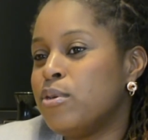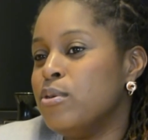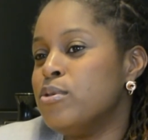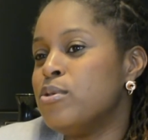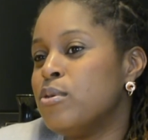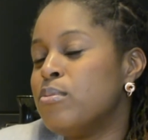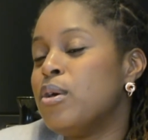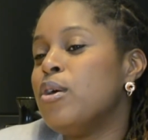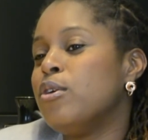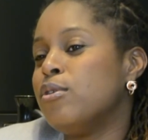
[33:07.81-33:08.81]
YouTube.
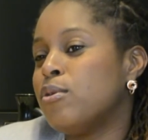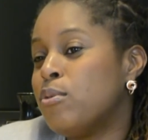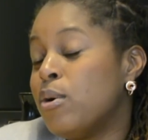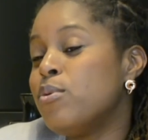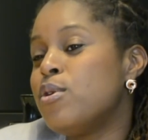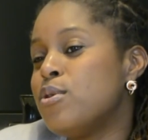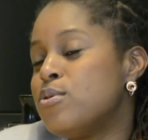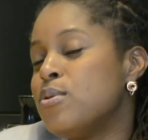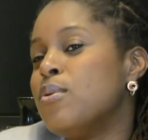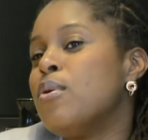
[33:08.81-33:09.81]
What will you
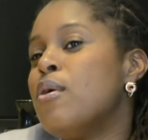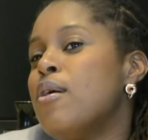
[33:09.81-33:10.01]
do?